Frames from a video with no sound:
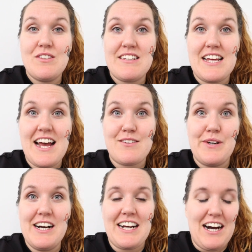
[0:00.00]
On to the next
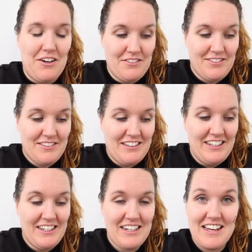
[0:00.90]
workout.
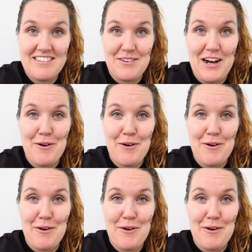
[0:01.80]
Let's see what